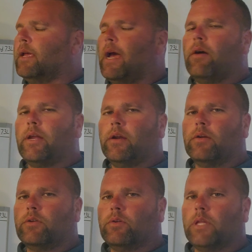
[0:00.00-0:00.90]
out
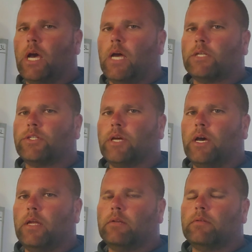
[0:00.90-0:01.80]
here doing the hot
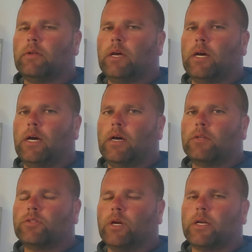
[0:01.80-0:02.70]
shot uh,
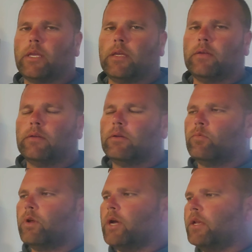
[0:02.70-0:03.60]
trucking,
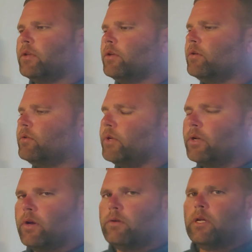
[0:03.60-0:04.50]
what I do, you
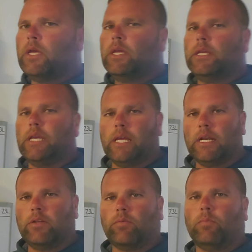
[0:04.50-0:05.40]
know, you get
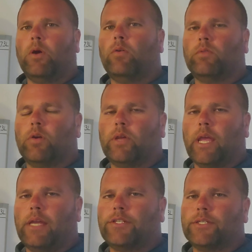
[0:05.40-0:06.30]
into remote
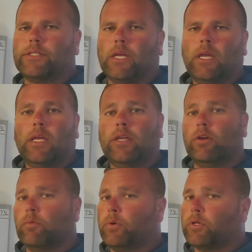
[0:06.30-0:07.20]
locations,
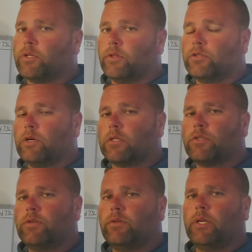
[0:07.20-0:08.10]
you're pushing the trucks
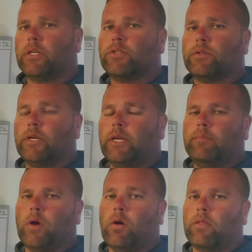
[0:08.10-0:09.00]
to the
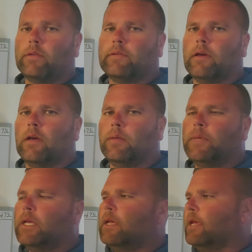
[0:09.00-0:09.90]
extreme all the time,